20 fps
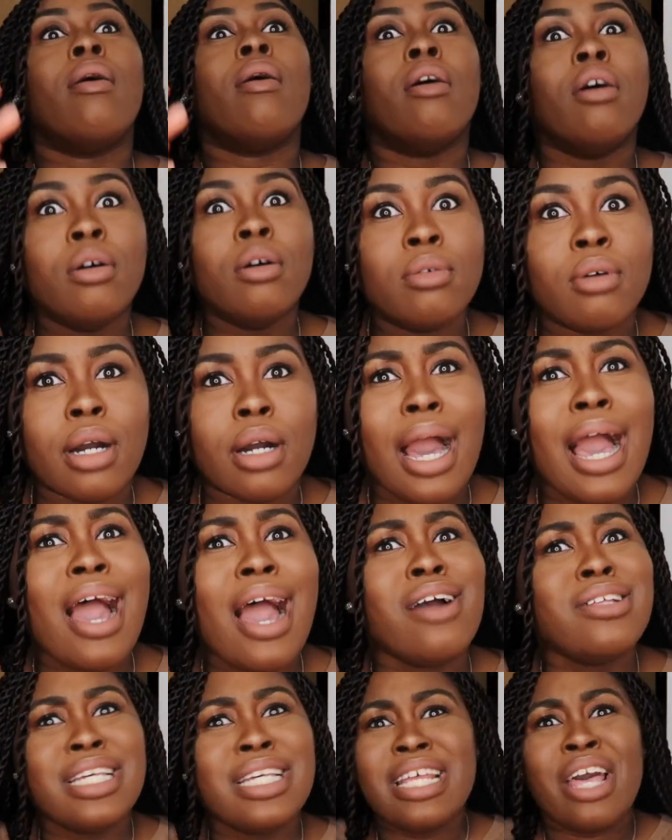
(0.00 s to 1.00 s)
oh,
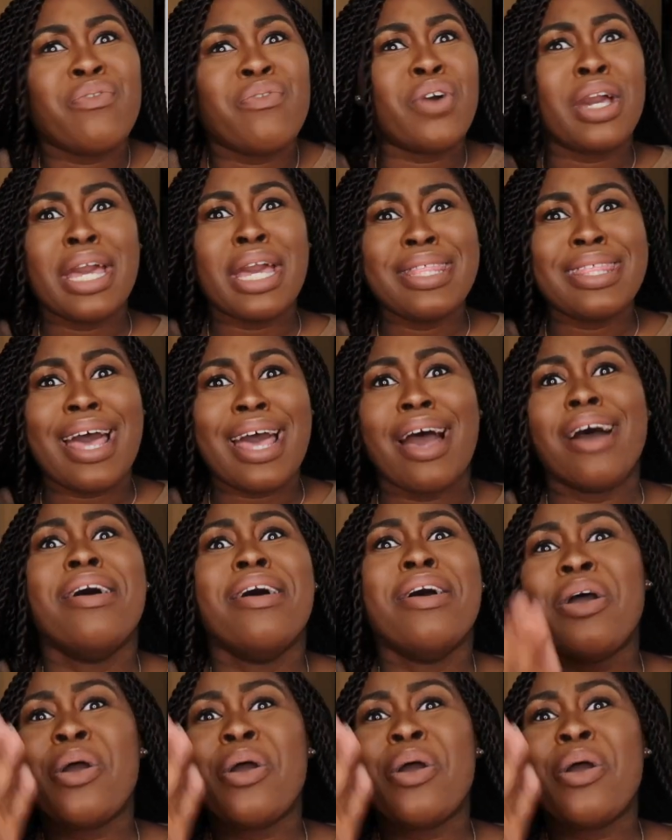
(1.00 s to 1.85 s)
how did I forget that?